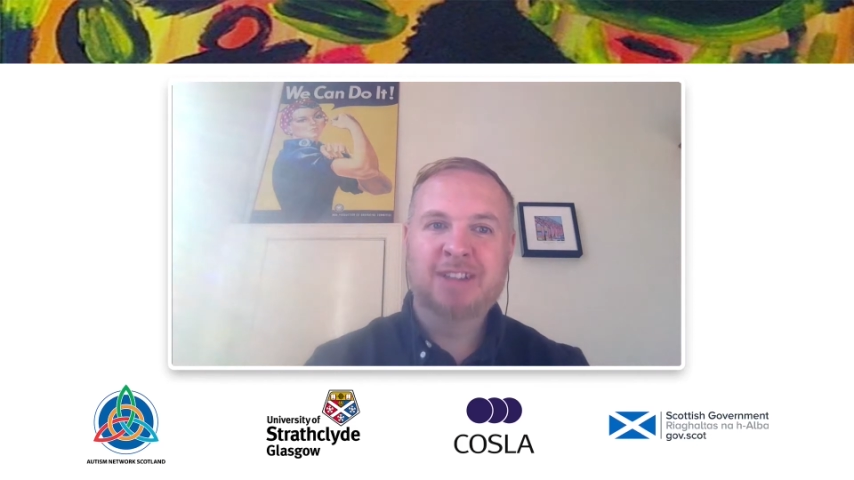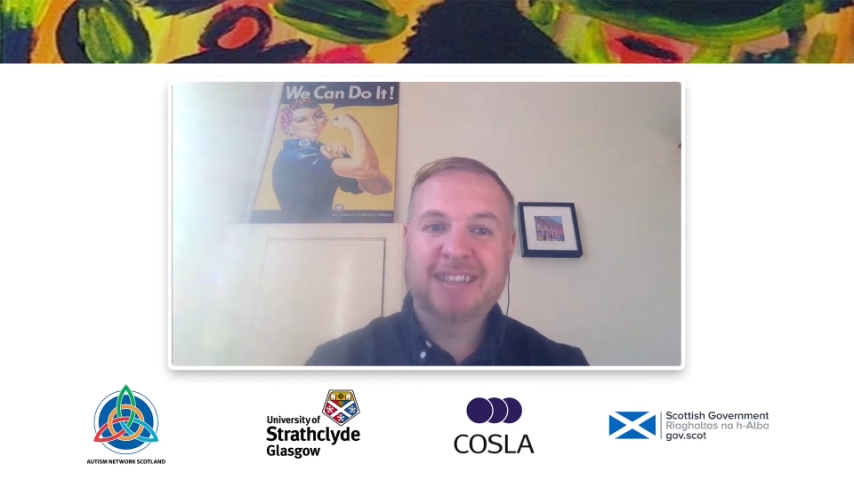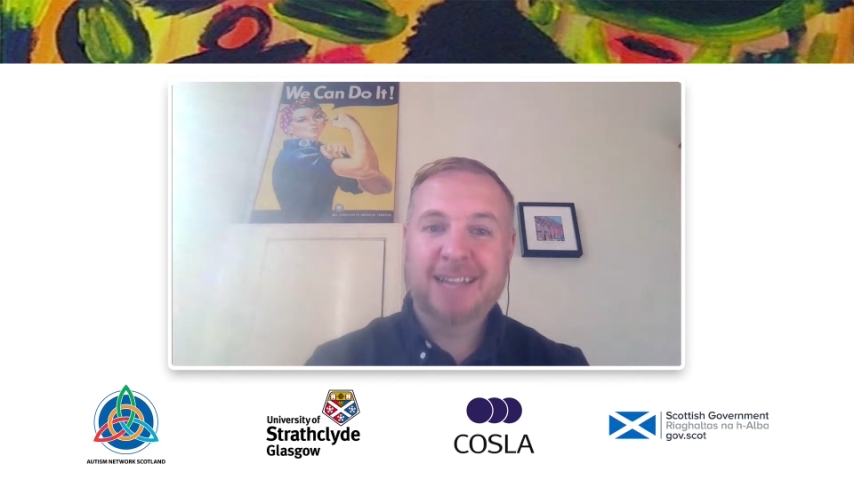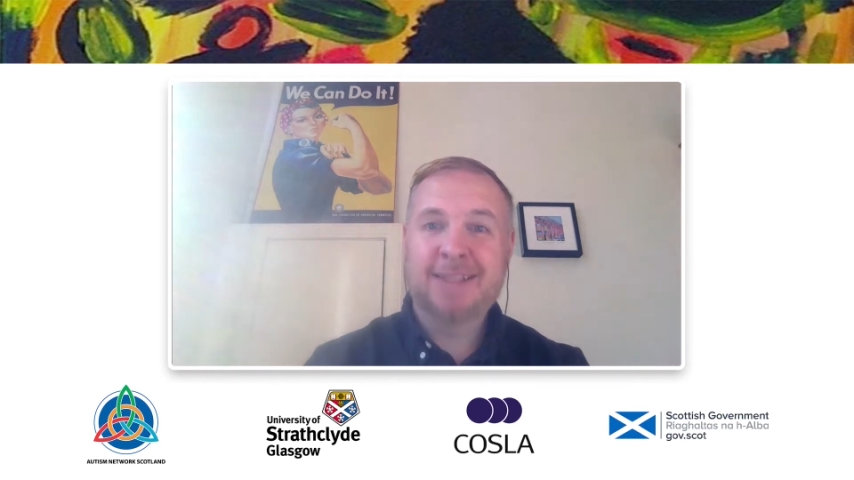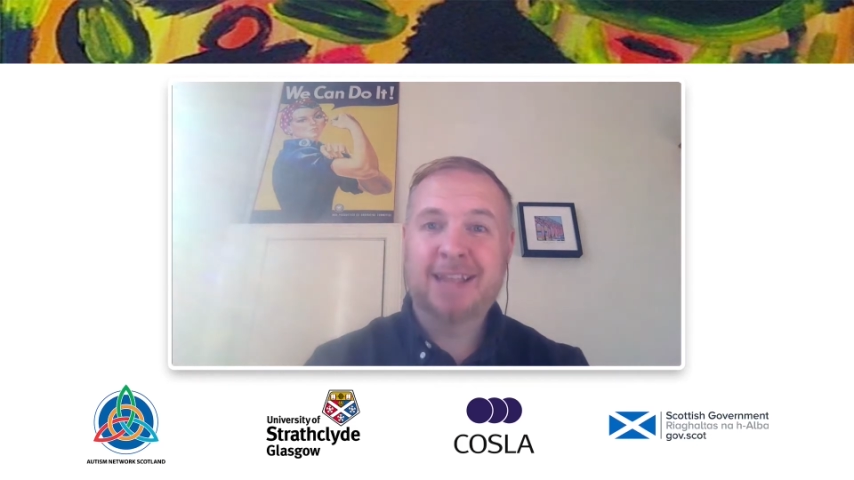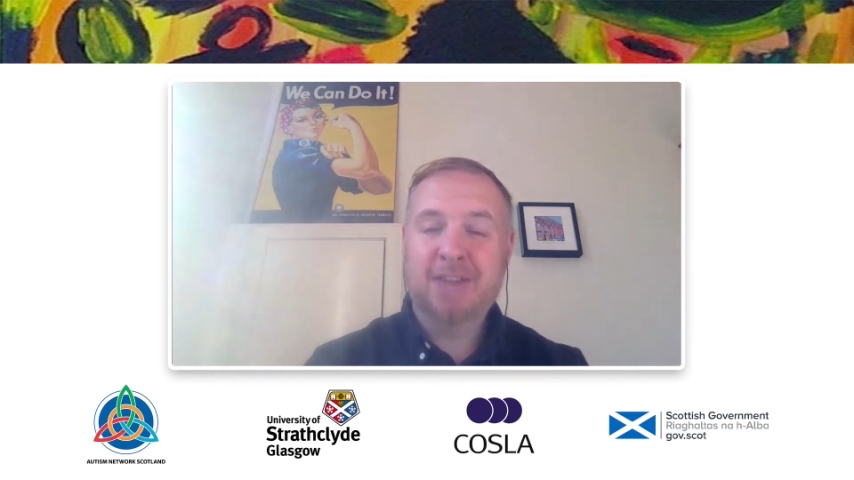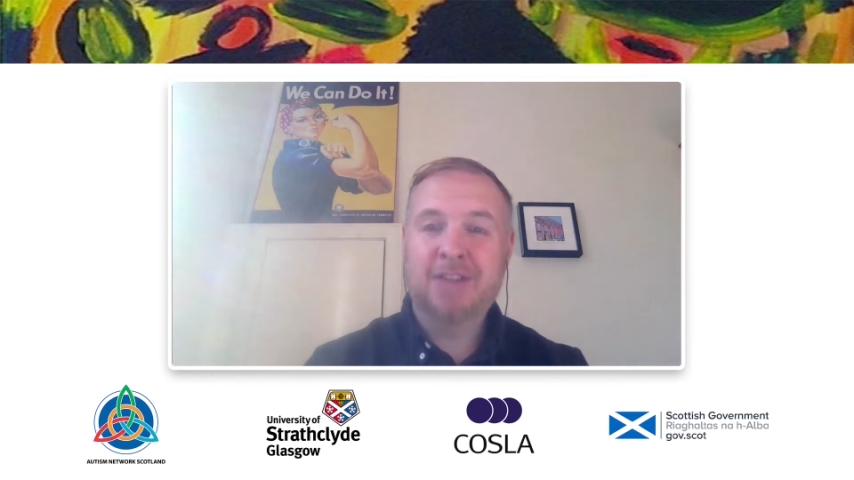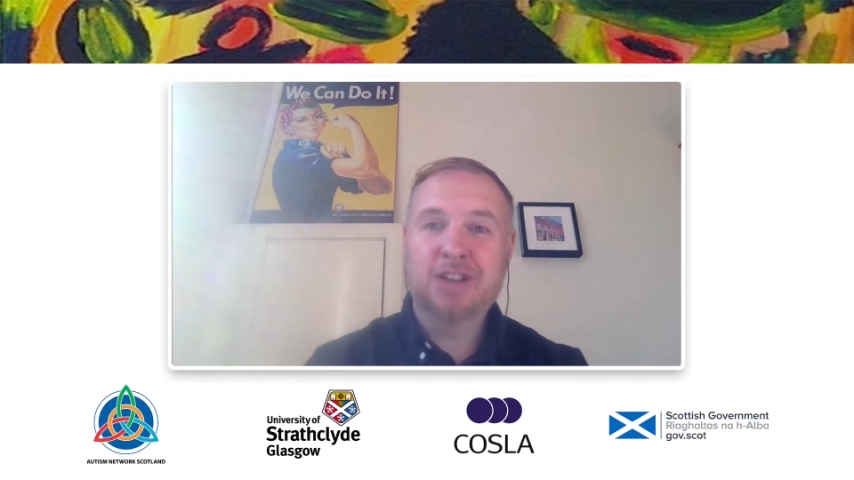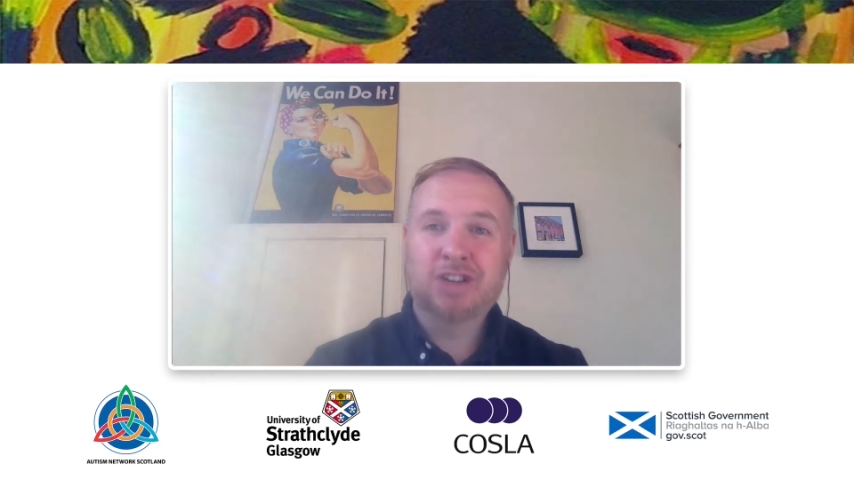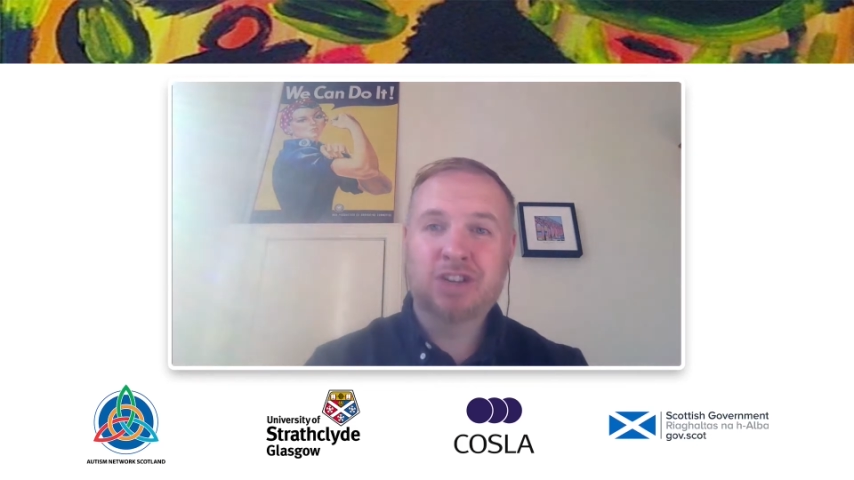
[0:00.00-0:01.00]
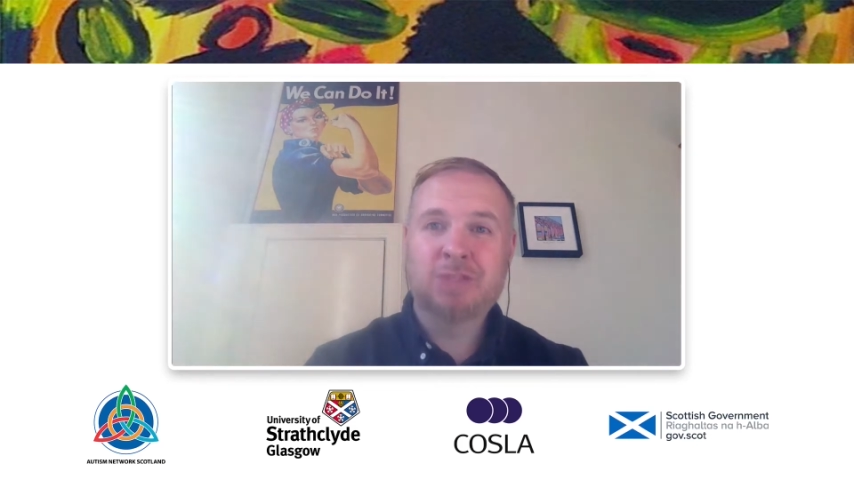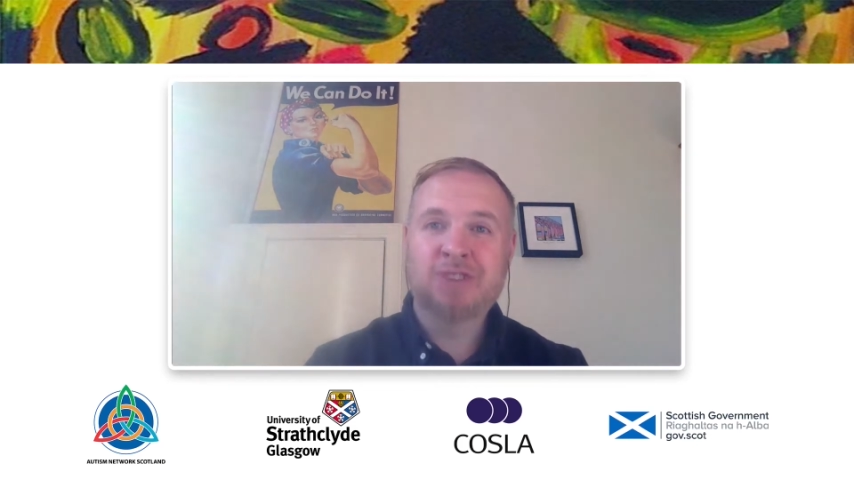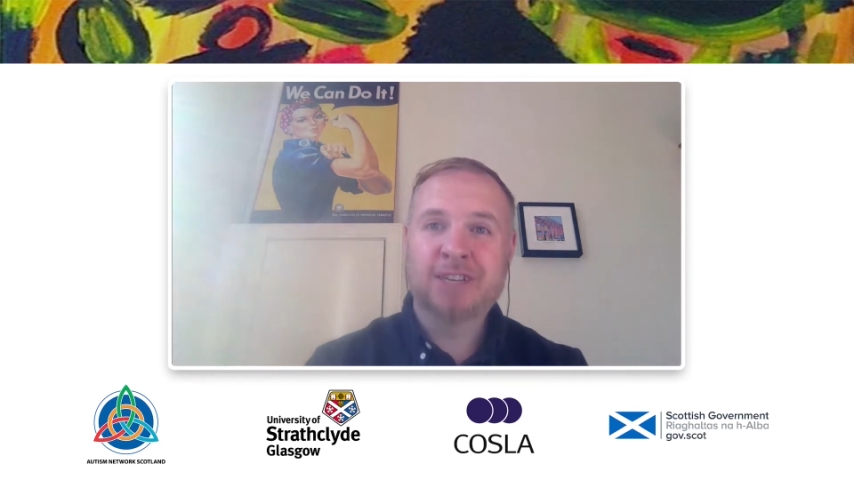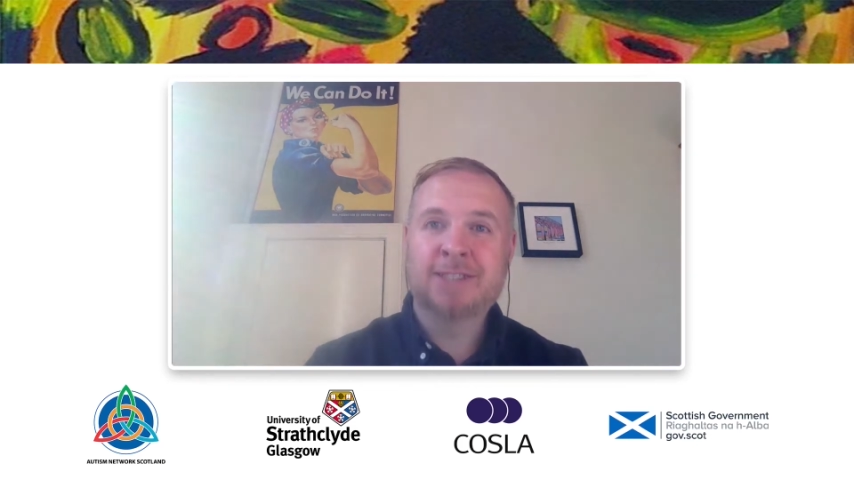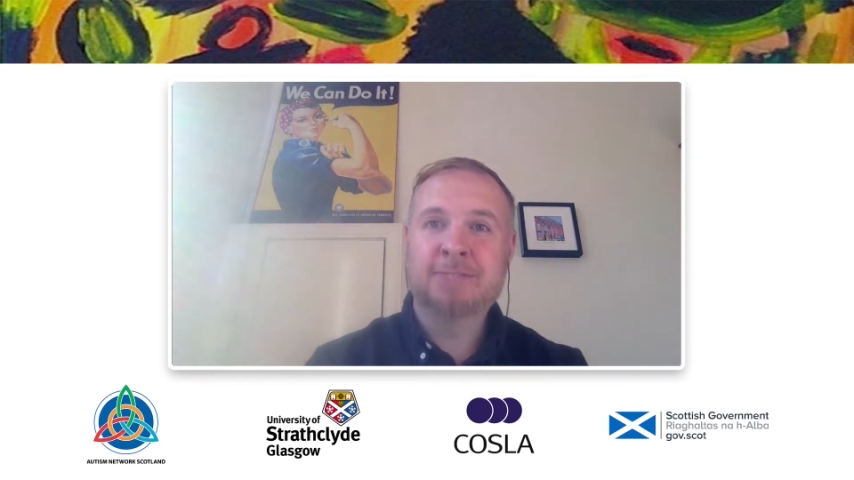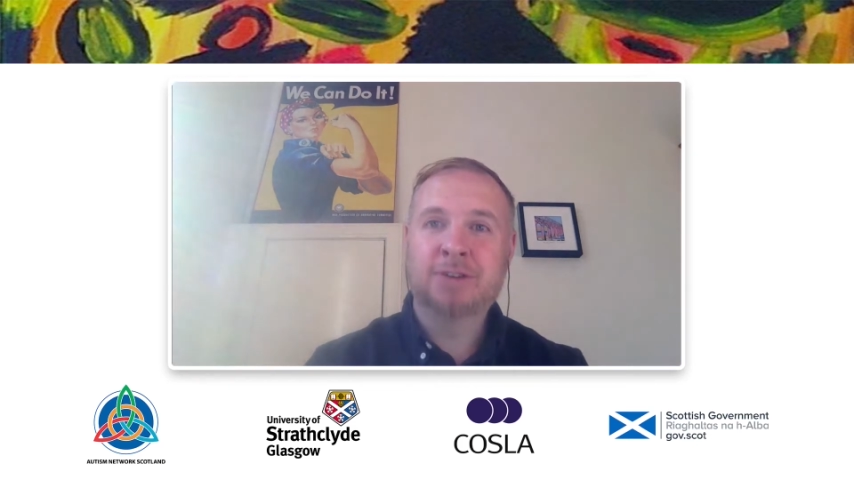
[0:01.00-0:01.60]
sadly having their human rights